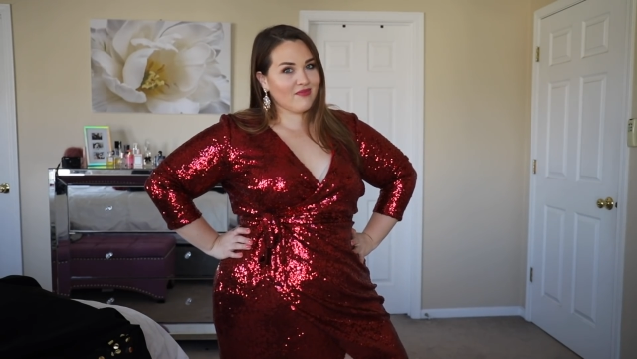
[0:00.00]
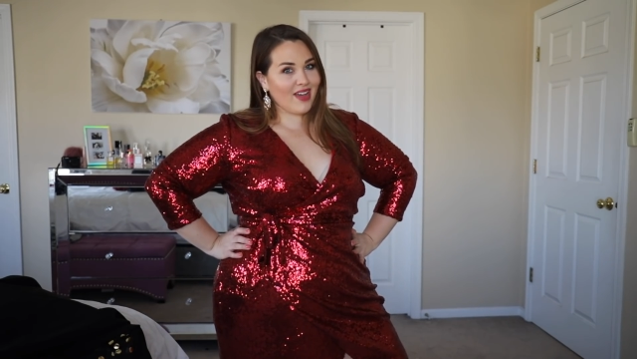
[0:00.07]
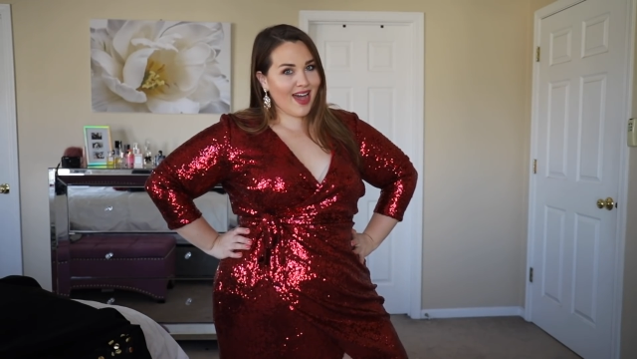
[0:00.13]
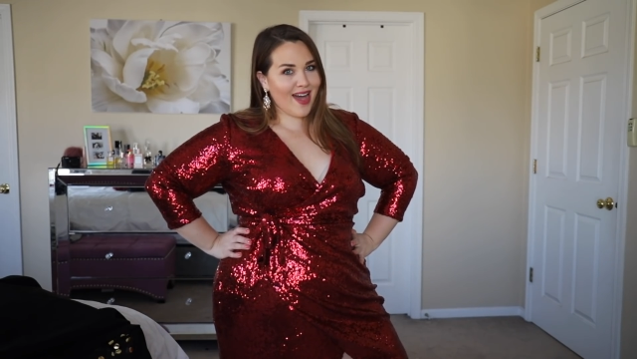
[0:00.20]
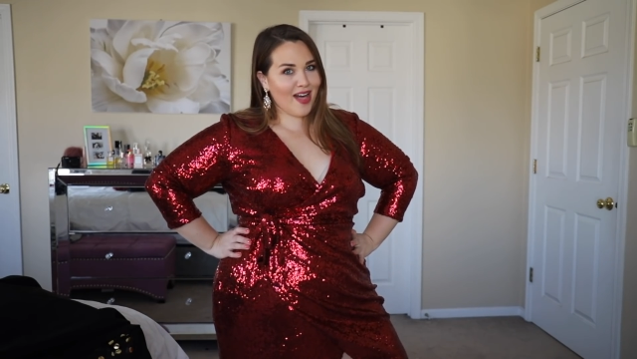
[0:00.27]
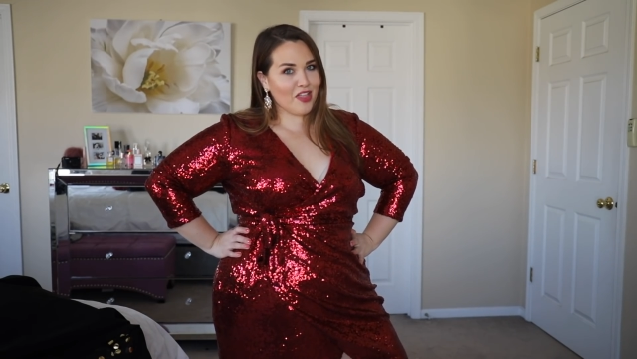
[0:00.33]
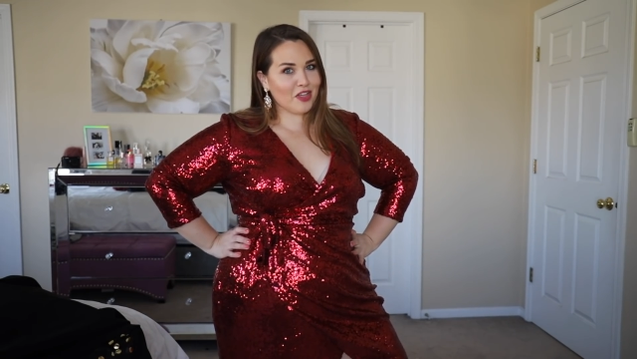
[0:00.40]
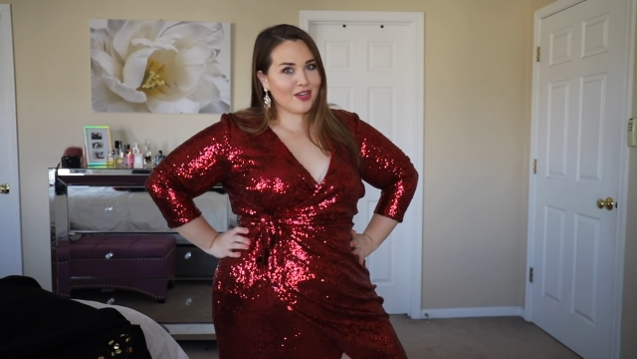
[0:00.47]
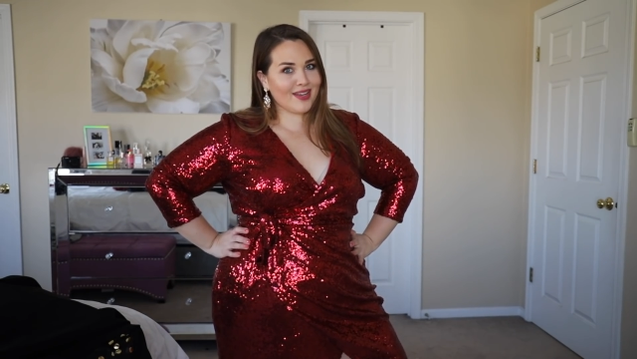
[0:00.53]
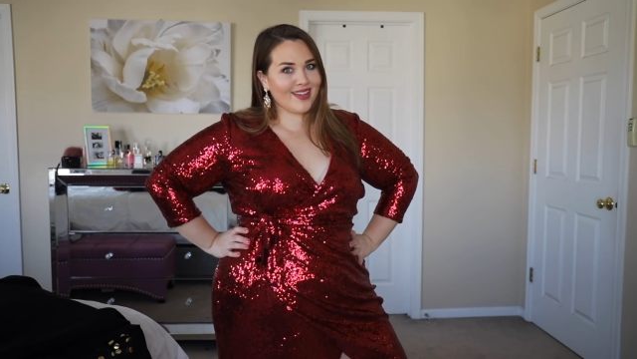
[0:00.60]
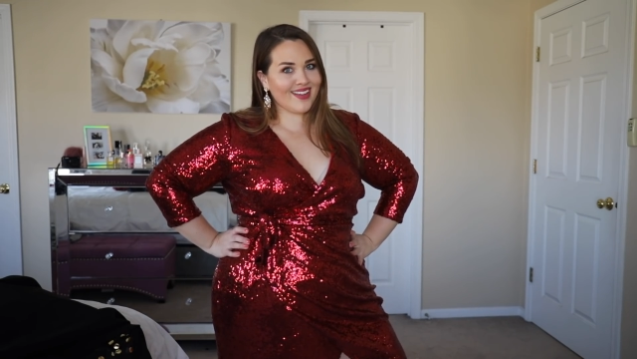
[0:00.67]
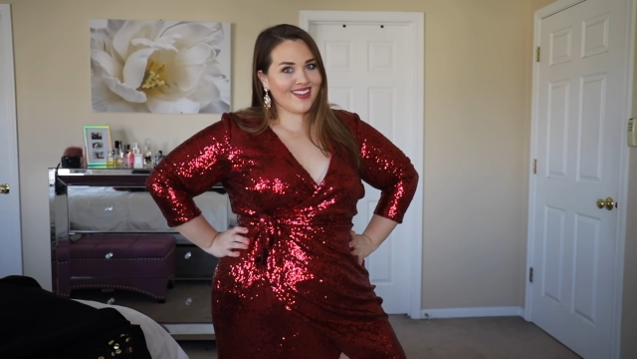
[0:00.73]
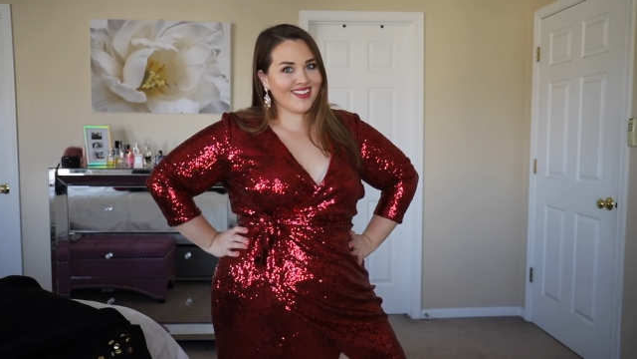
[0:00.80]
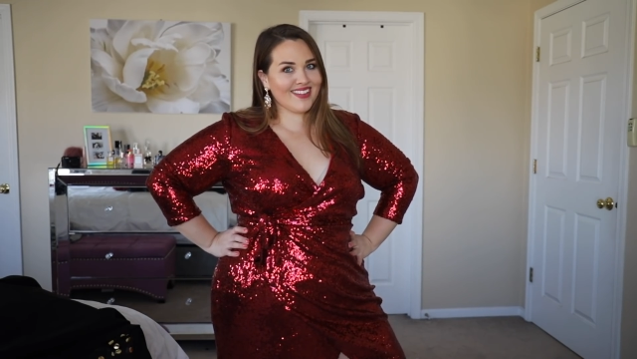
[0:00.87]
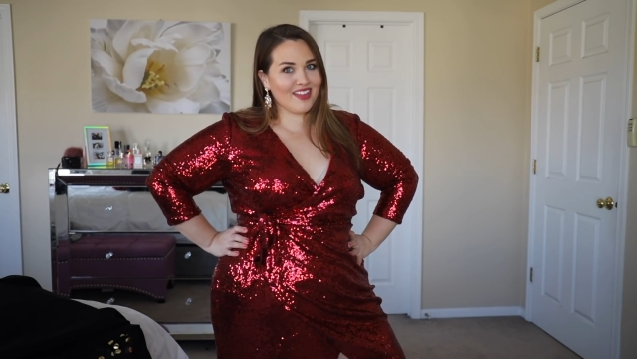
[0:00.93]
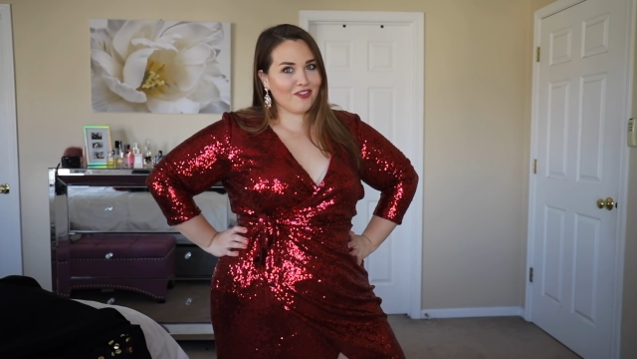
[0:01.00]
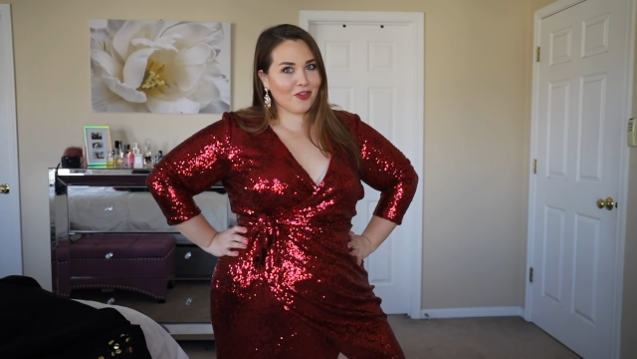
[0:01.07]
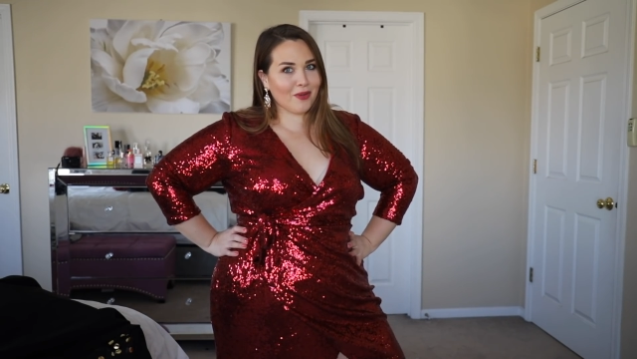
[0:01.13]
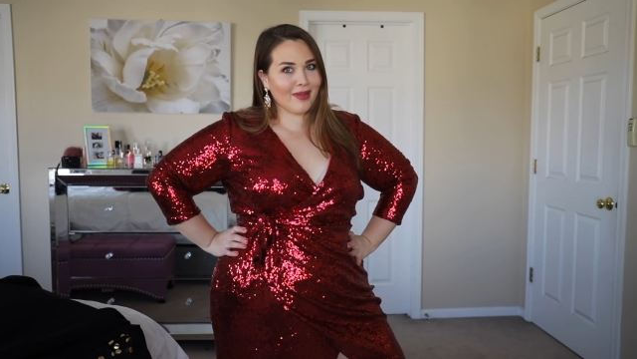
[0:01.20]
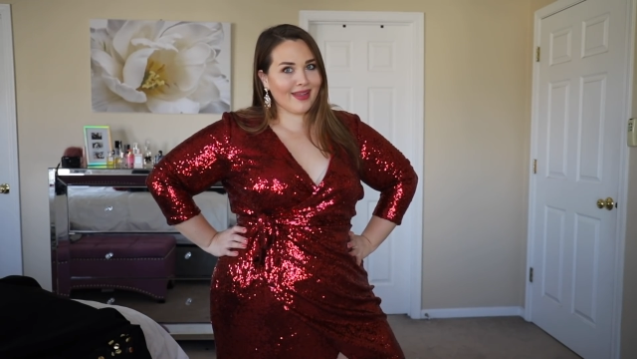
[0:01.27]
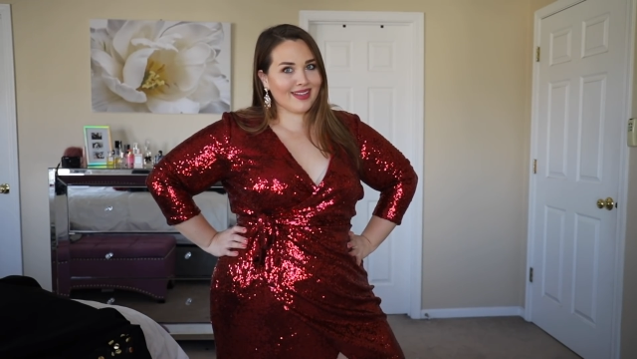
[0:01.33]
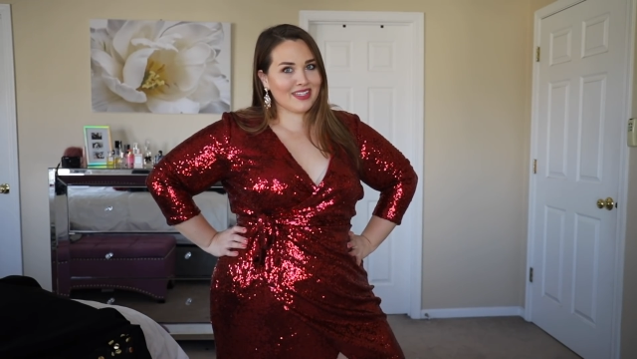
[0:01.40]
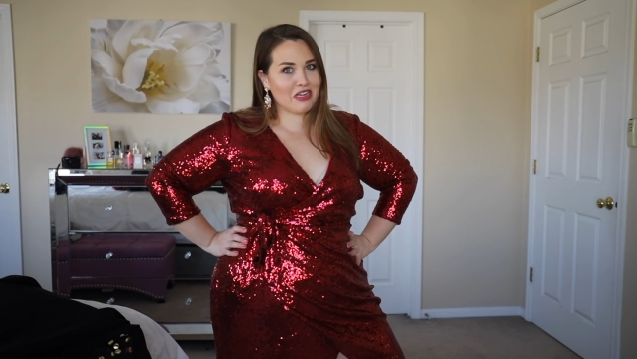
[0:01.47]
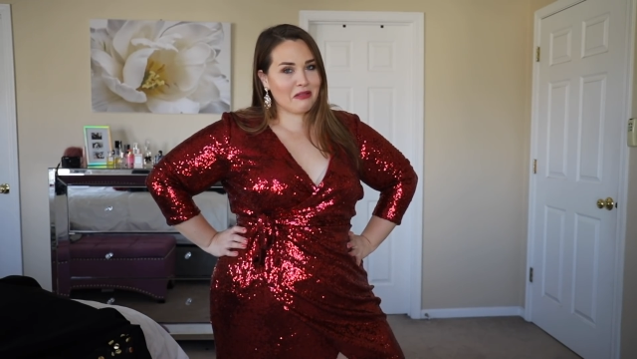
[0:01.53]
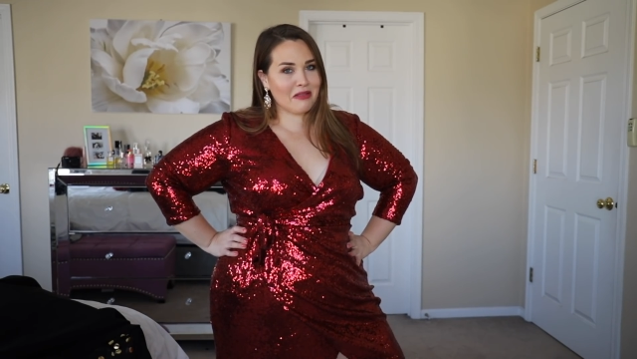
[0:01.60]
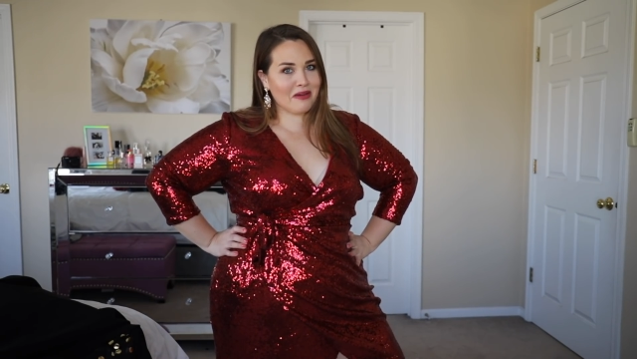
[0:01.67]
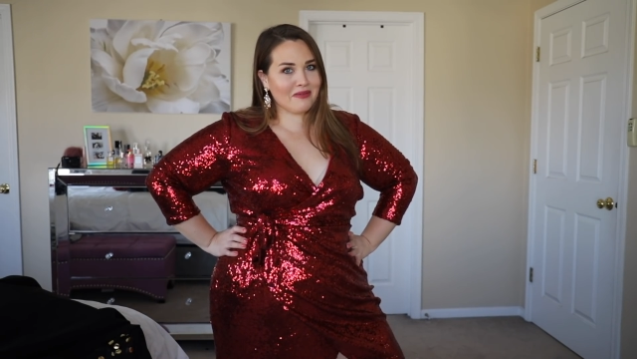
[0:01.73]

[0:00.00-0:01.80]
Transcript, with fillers: holiday, if you can't tell